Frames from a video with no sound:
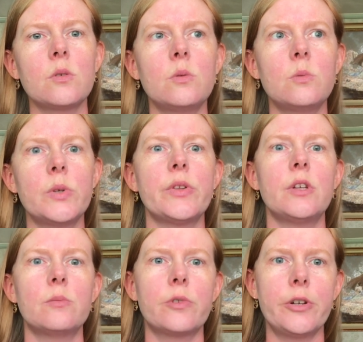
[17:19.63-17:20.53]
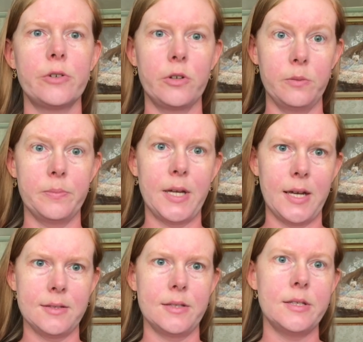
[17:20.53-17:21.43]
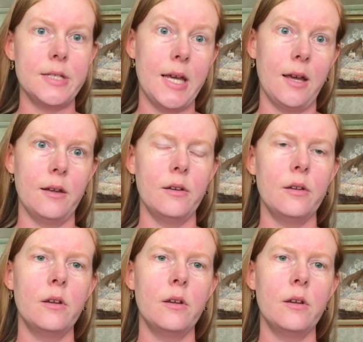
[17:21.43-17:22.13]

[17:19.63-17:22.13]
with an embroidery hoop that has a stand,